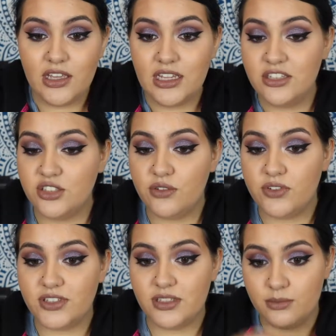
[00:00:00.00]
initial
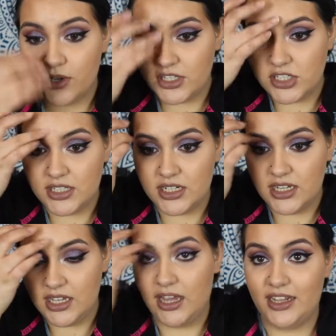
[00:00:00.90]
first
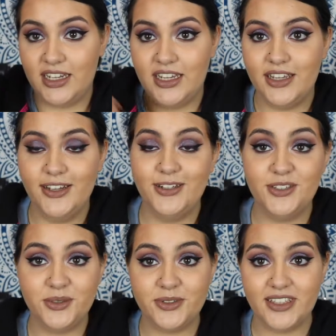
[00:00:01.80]
impression, I
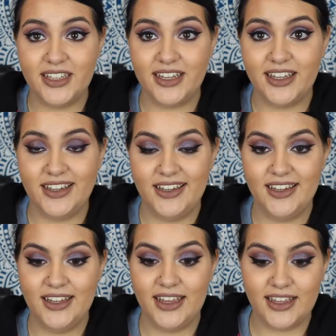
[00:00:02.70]
do really like it,
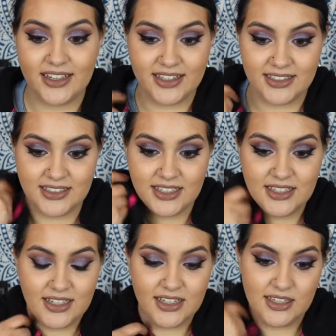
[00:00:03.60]
and
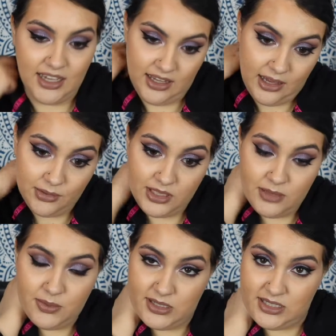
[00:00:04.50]
yeah, I will
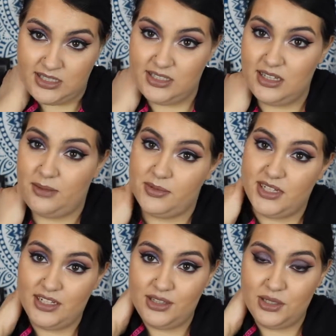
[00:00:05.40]
keep you guys
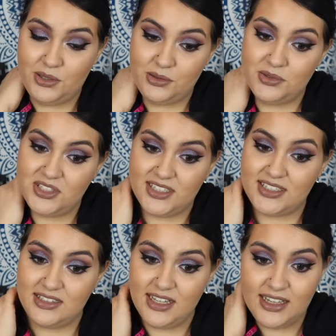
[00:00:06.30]
updated though,
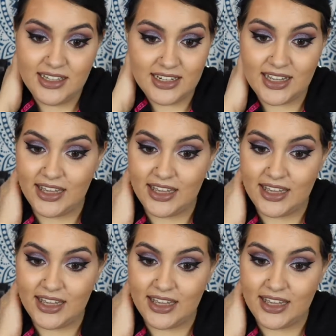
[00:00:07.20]
just in